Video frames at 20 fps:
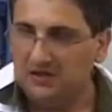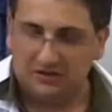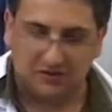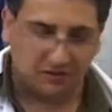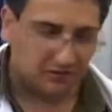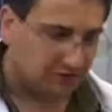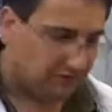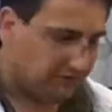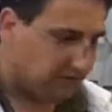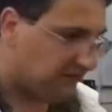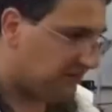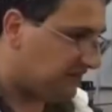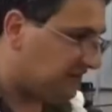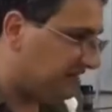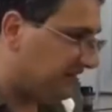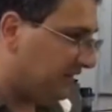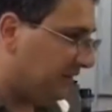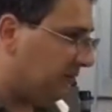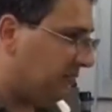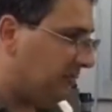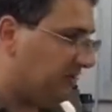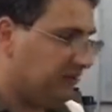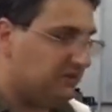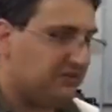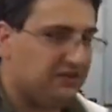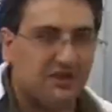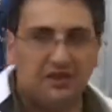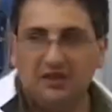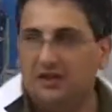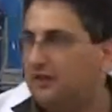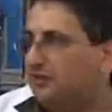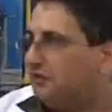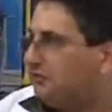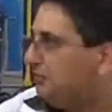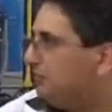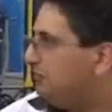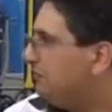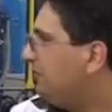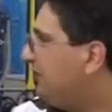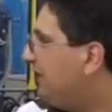So the first step is
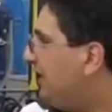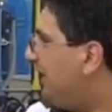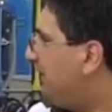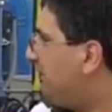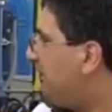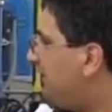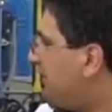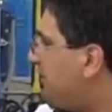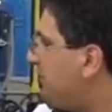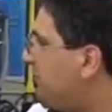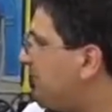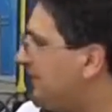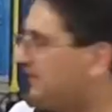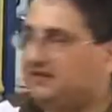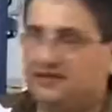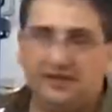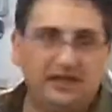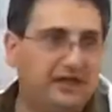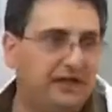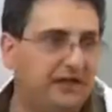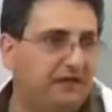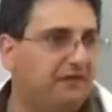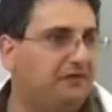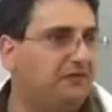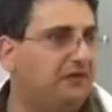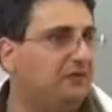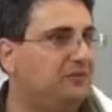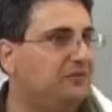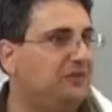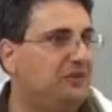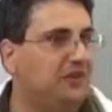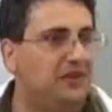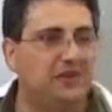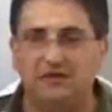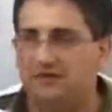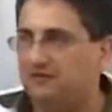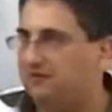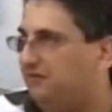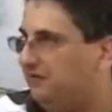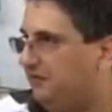to evacuate the air from the